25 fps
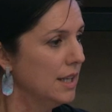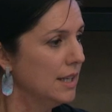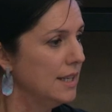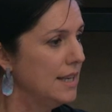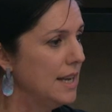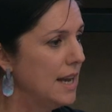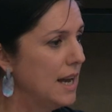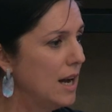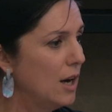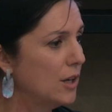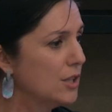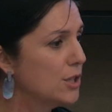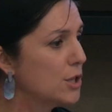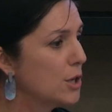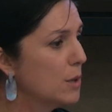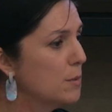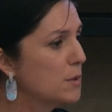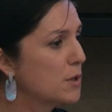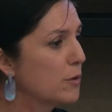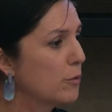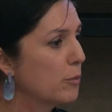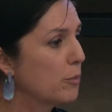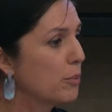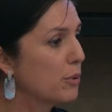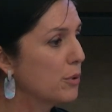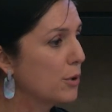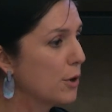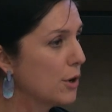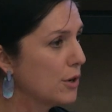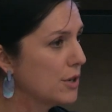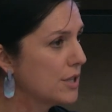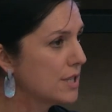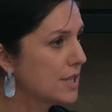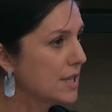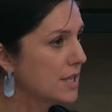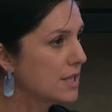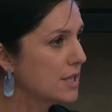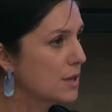Now, in terms of
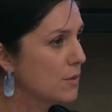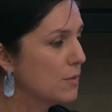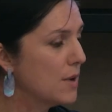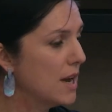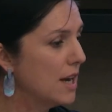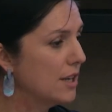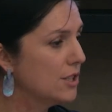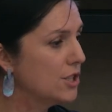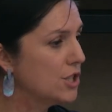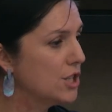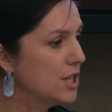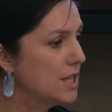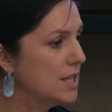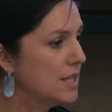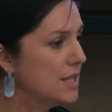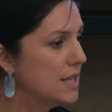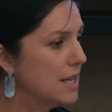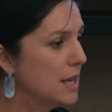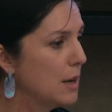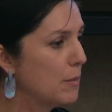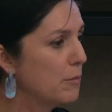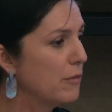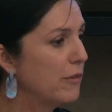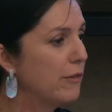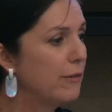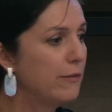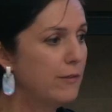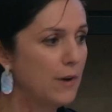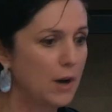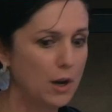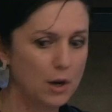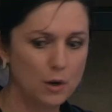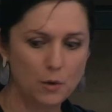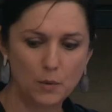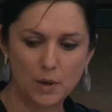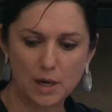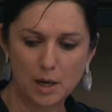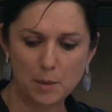process around GCM
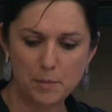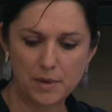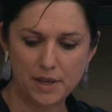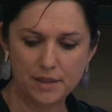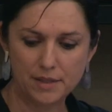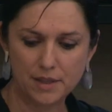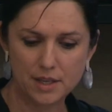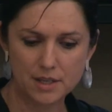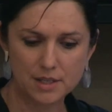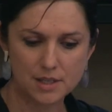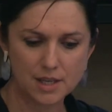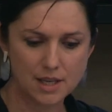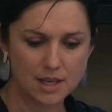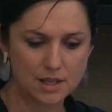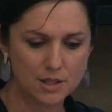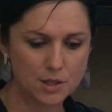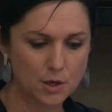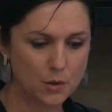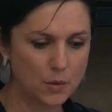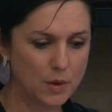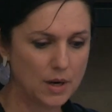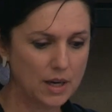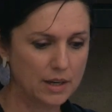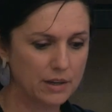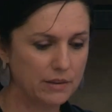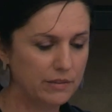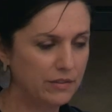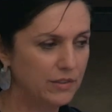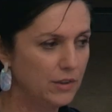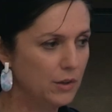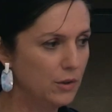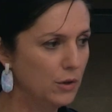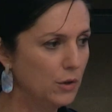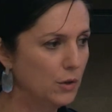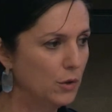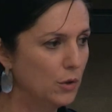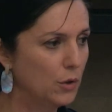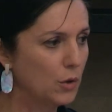follow-up, and this gets quite a
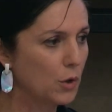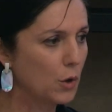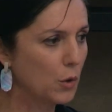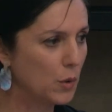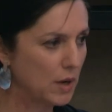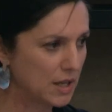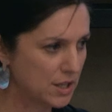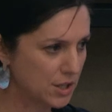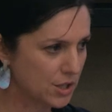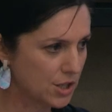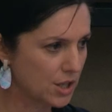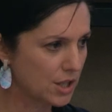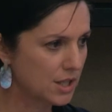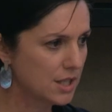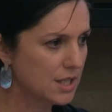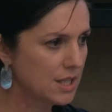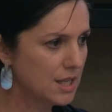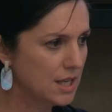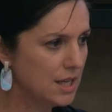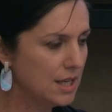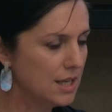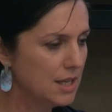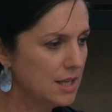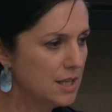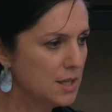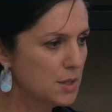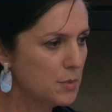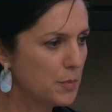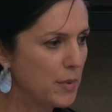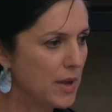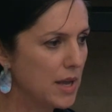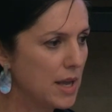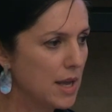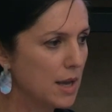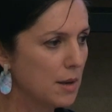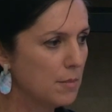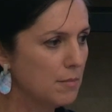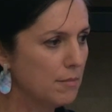few questions, it is
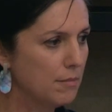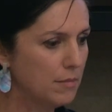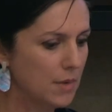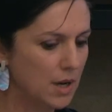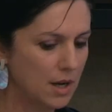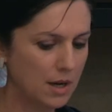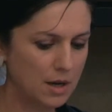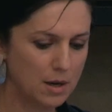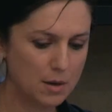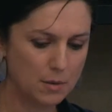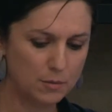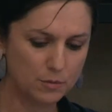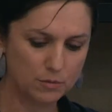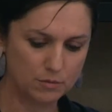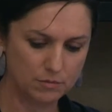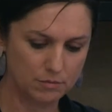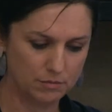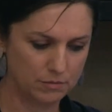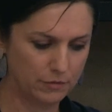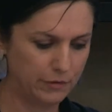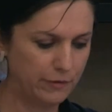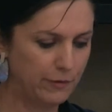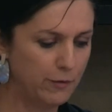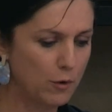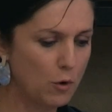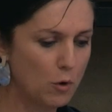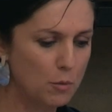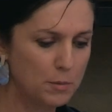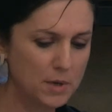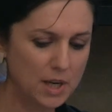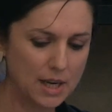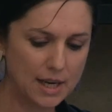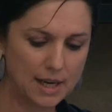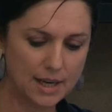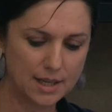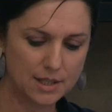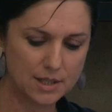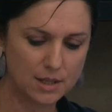being
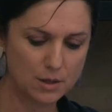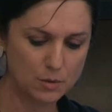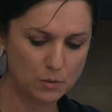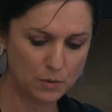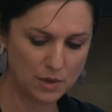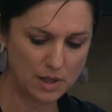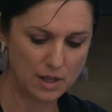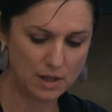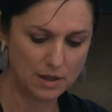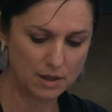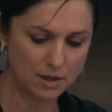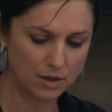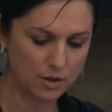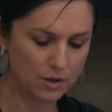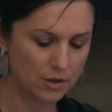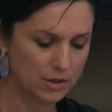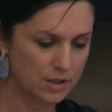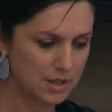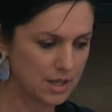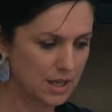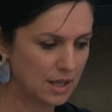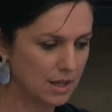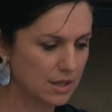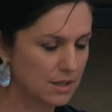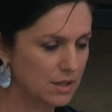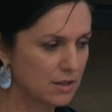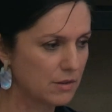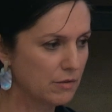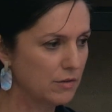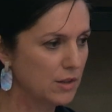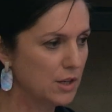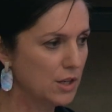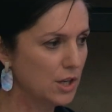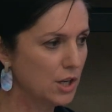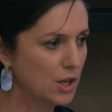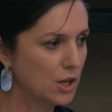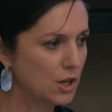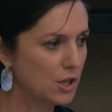formulated within the context of the
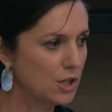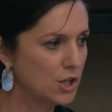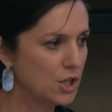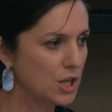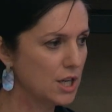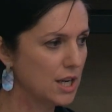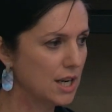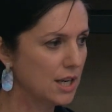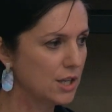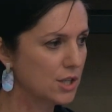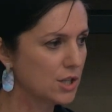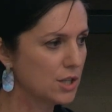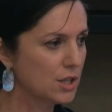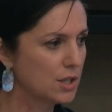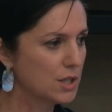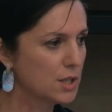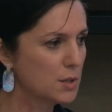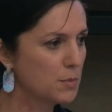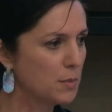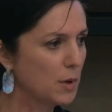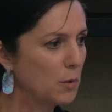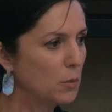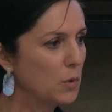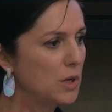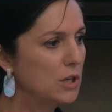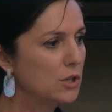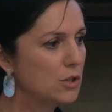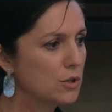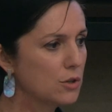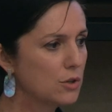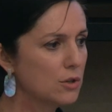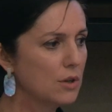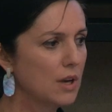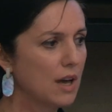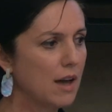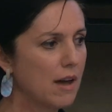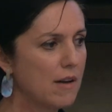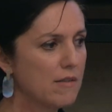negotiations, but we
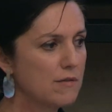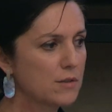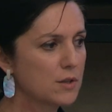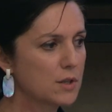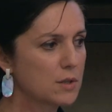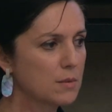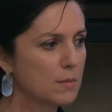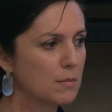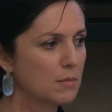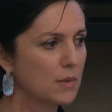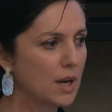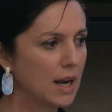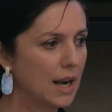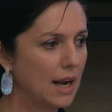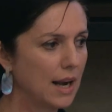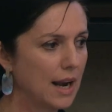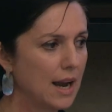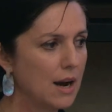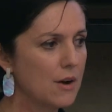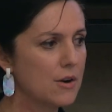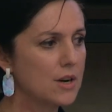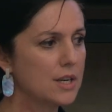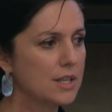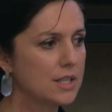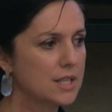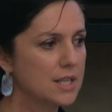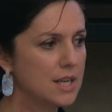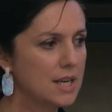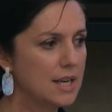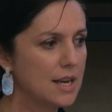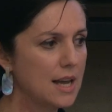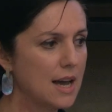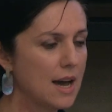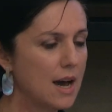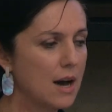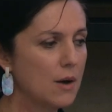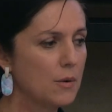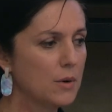do have some clarity
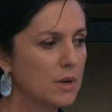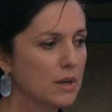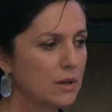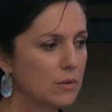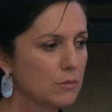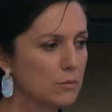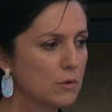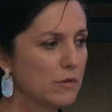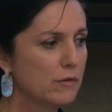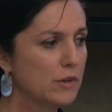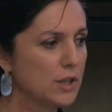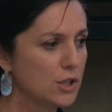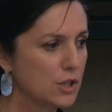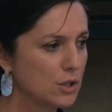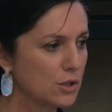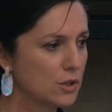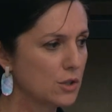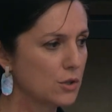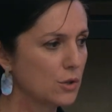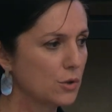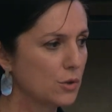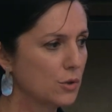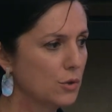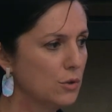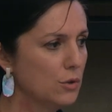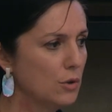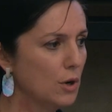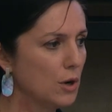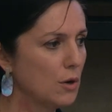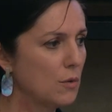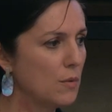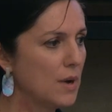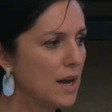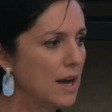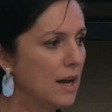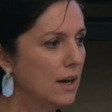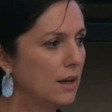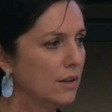now in Revision 2
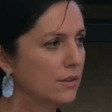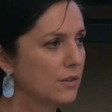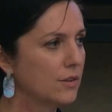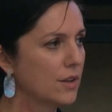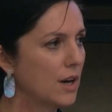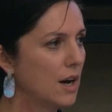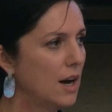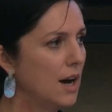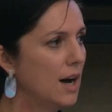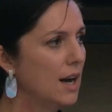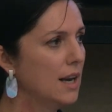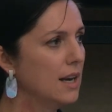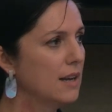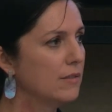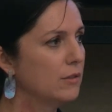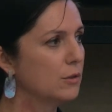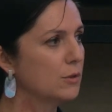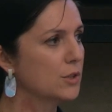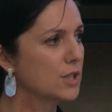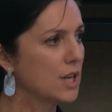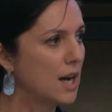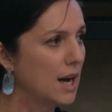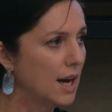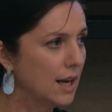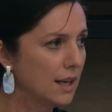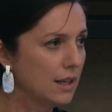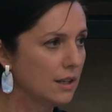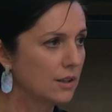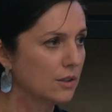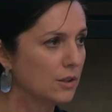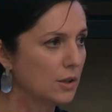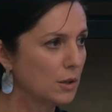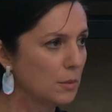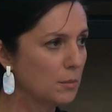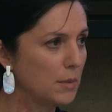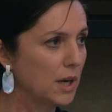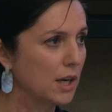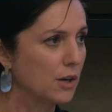around the high-level dialogue
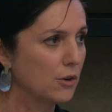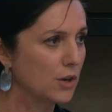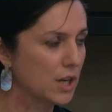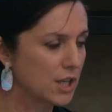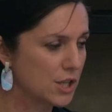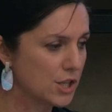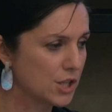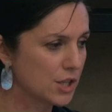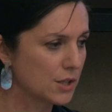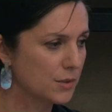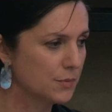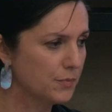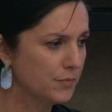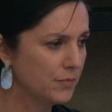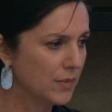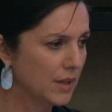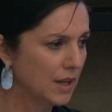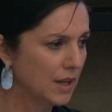on migration